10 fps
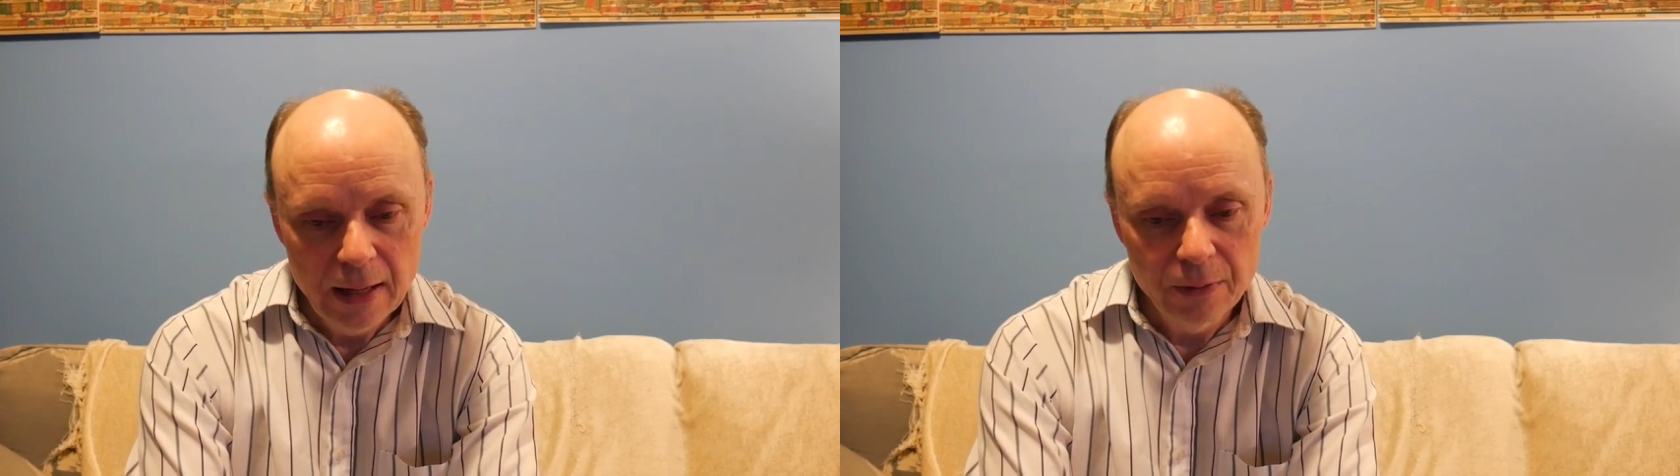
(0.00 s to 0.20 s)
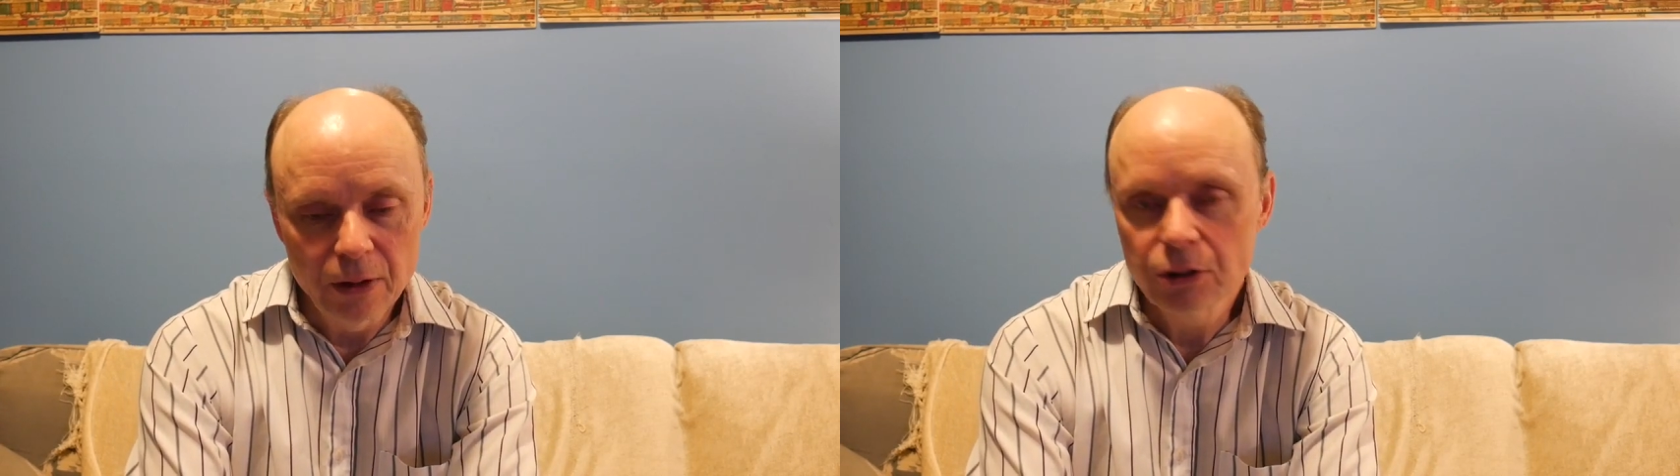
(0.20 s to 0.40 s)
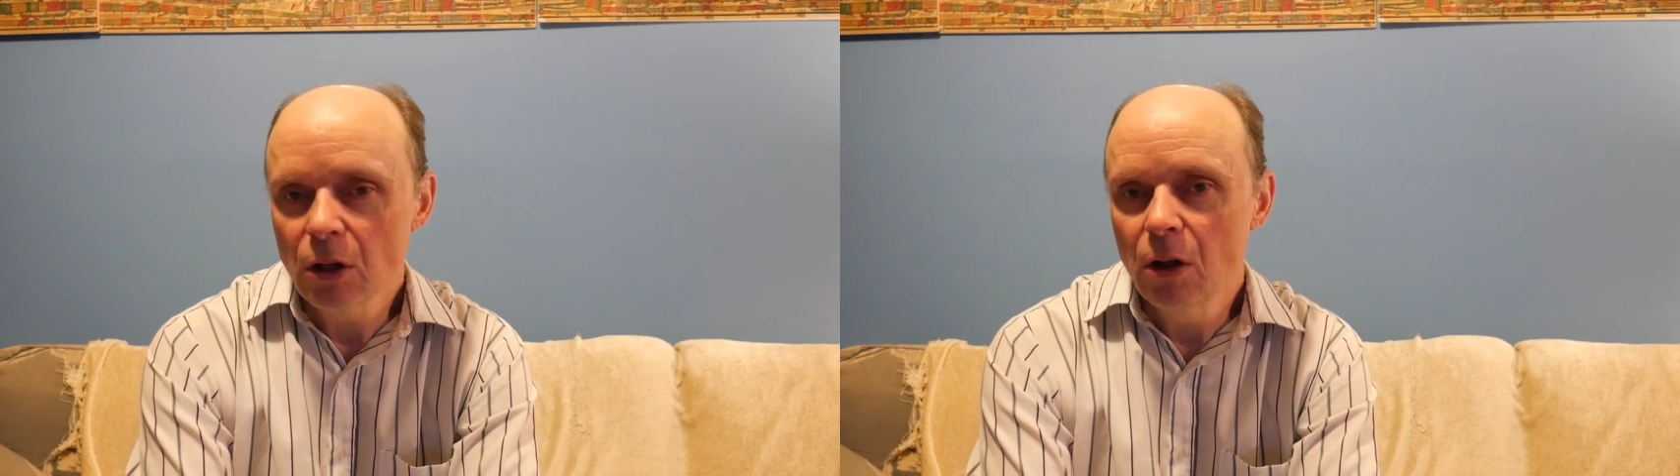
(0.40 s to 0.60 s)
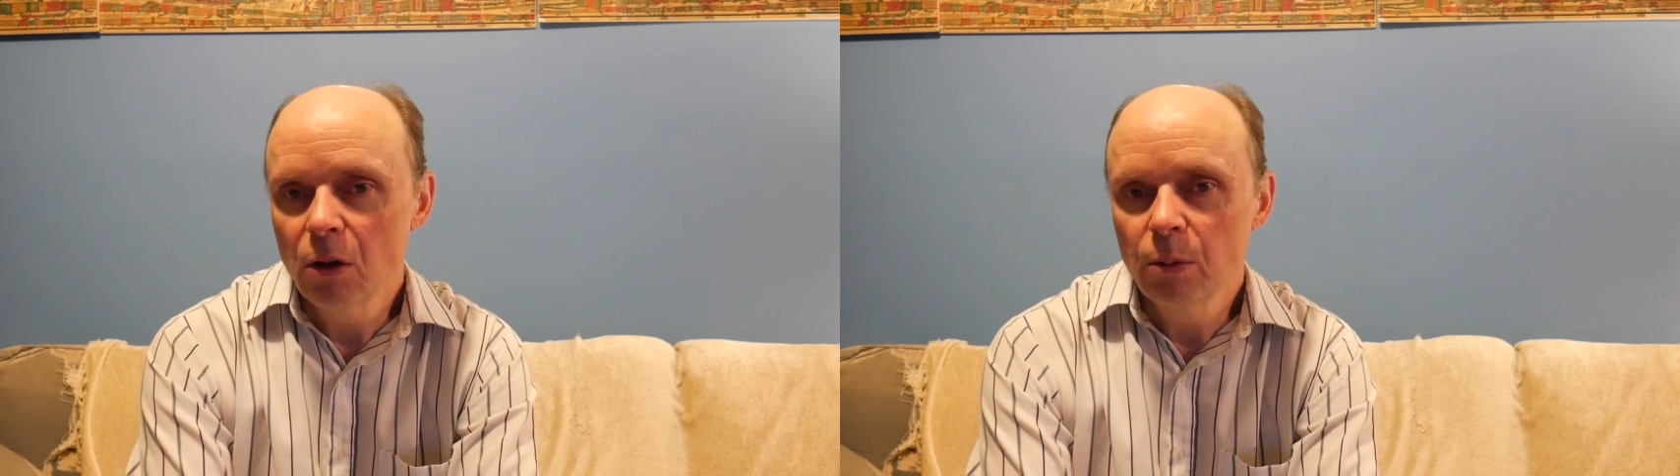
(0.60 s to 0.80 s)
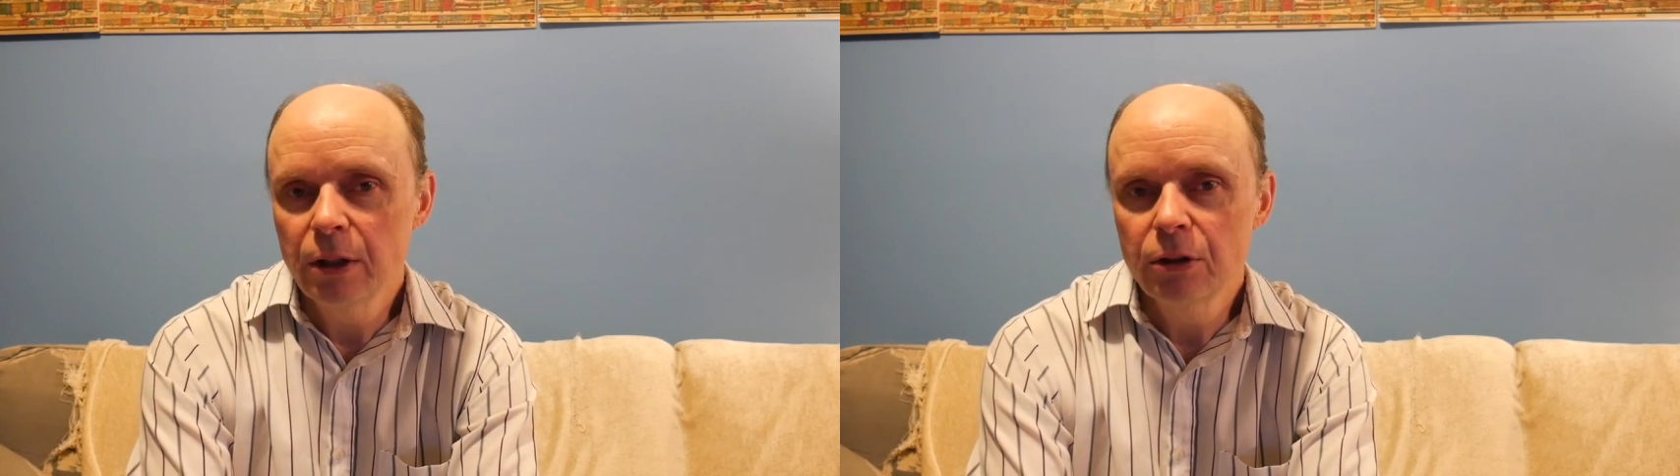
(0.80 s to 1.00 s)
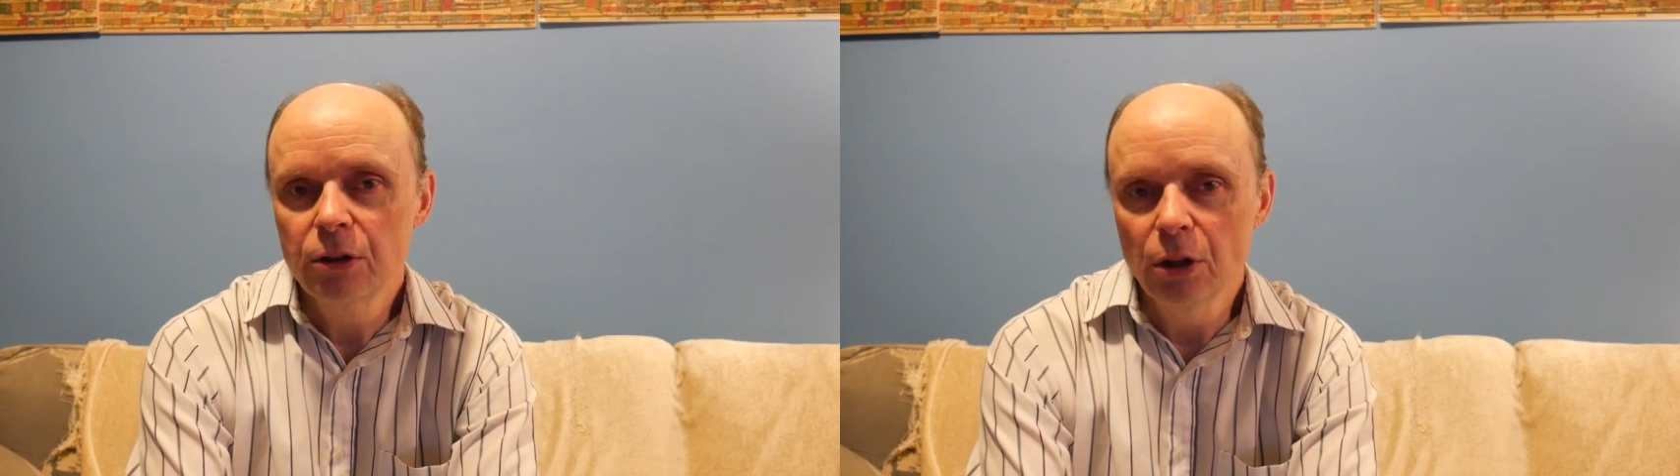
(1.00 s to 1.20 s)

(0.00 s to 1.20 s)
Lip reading: there's always